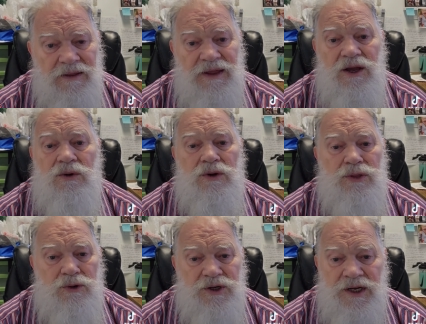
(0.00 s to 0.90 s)
they go to
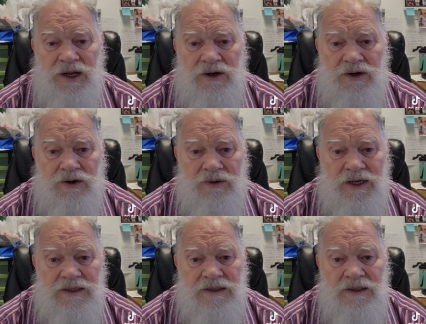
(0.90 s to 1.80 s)
1300
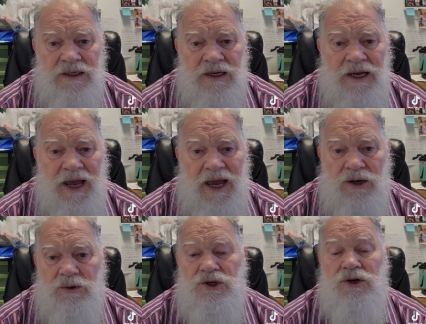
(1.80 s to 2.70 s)
degrees,
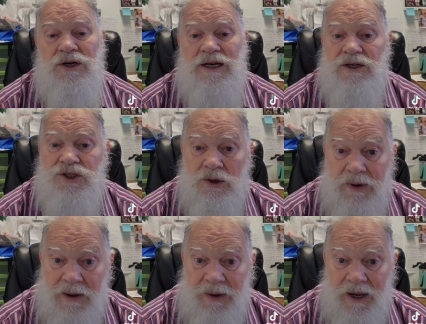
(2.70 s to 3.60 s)
and it would turn it into
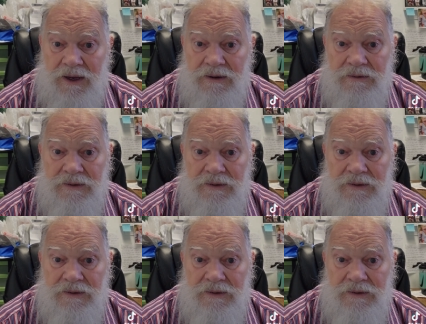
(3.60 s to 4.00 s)
ceramic